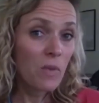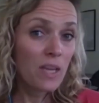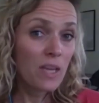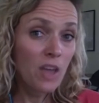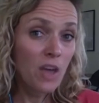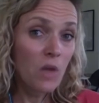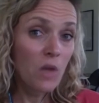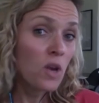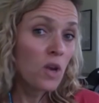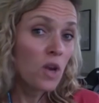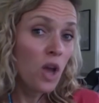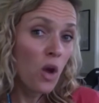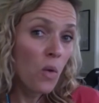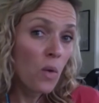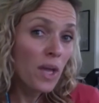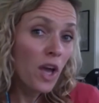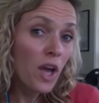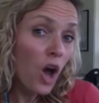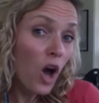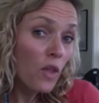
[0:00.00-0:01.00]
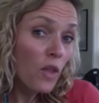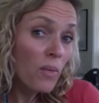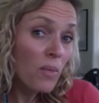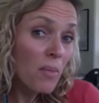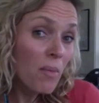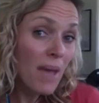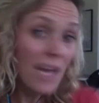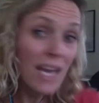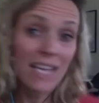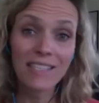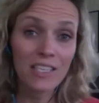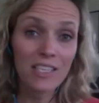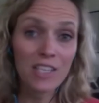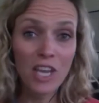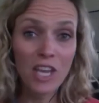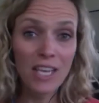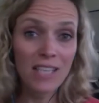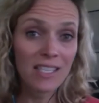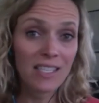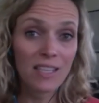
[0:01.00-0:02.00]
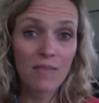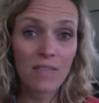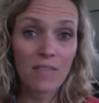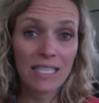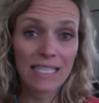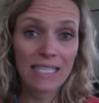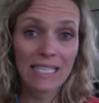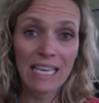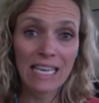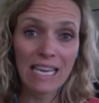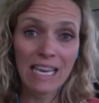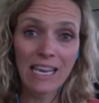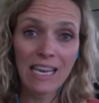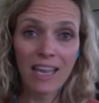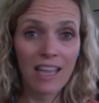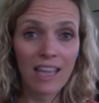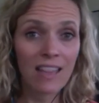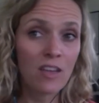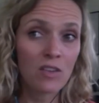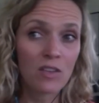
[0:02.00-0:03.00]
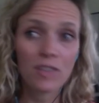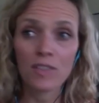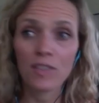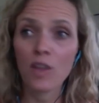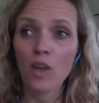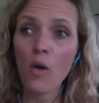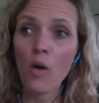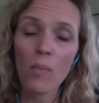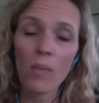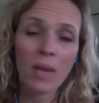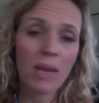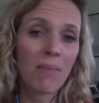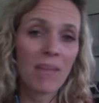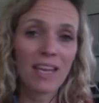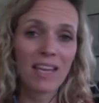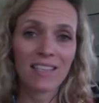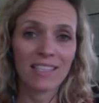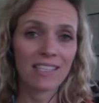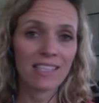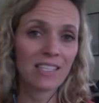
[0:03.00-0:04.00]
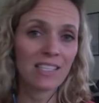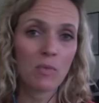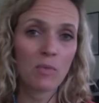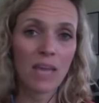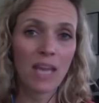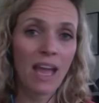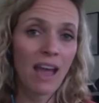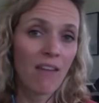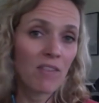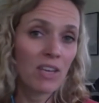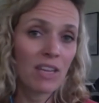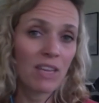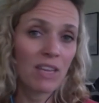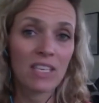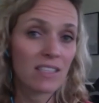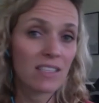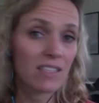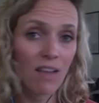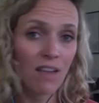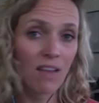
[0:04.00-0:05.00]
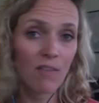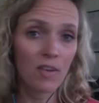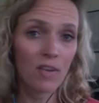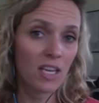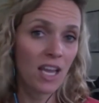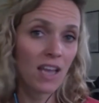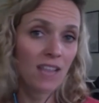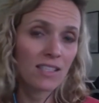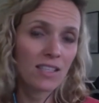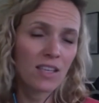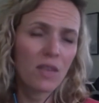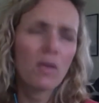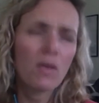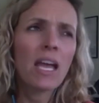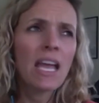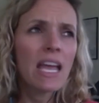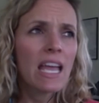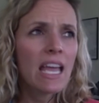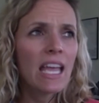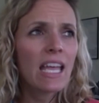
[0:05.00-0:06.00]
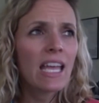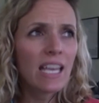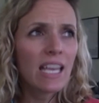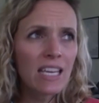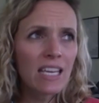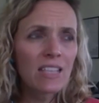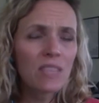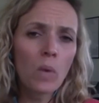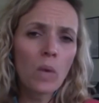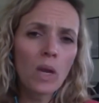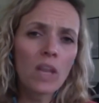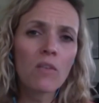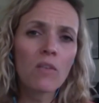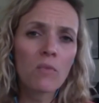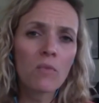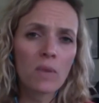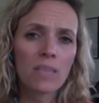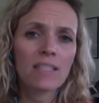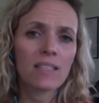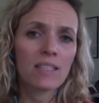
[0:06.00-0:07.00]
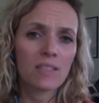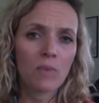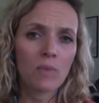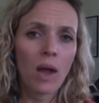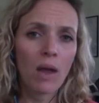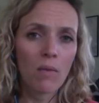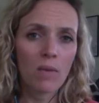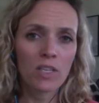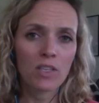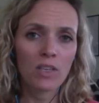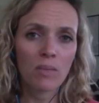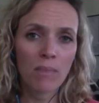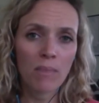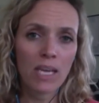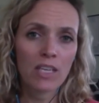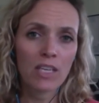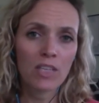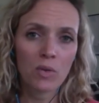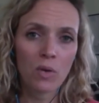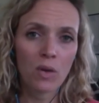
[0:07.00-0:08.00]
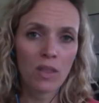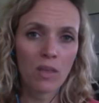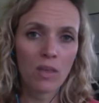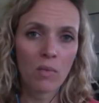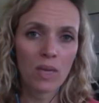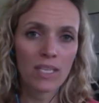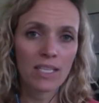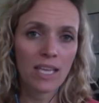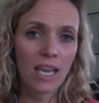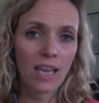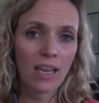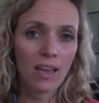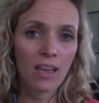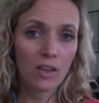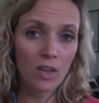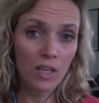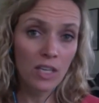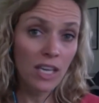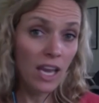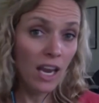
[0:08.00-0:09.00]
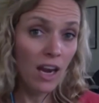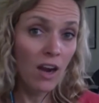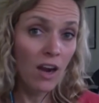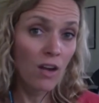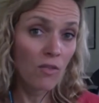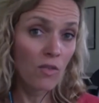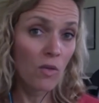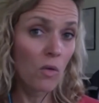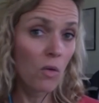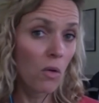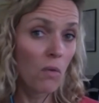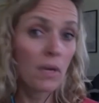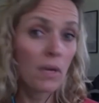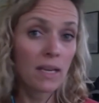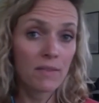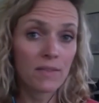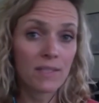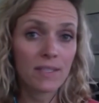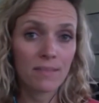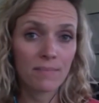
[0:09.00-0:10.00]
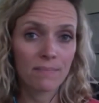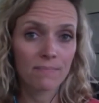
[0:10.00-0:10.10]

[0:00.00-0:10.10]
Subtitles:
We don't know. We call them the medicine chests of the sea, and there's so many medicines that we haven't even discovered yet. So it is one of the reasons why we should make sure that we take good care of coral reefs.